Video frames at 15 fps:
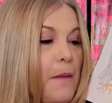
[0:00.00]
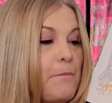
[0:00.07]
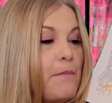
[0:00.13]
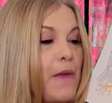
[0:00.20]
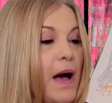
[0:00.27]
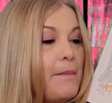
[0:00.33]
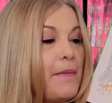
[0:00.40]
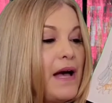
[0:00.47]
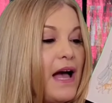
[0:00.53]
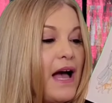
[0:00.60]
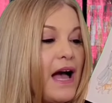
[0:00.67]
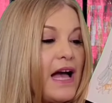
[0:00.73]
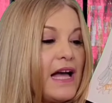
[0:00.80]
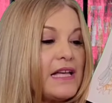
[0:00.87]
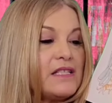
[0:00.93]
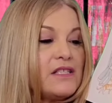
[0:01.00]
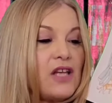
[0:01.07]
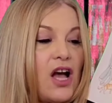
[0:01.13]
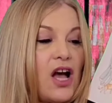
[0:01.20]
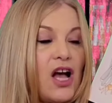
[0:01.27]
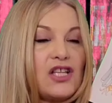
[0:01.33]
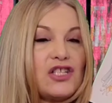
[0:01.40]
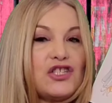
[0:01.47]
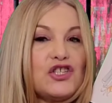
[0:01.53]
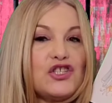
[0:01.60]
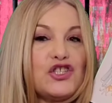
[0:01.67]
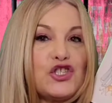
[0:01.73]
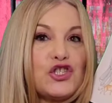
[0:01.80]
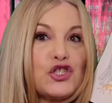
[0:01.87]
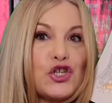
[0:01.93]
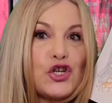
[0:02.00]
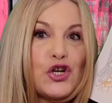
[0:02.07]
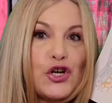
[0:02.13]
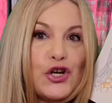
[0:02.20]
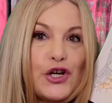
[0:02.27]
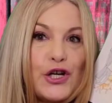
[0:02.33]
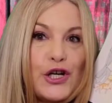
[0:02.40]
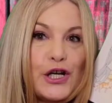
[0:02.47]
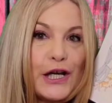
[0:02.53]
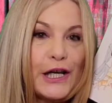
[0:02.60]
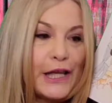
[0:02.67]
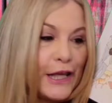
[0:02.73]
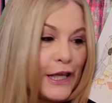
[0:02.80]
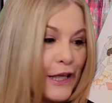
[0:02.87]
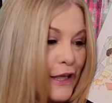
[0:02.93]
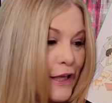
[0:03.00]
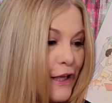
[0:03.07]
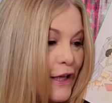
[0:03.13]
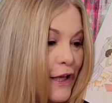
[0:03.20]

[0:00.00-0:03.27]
Mama eyes us sternly,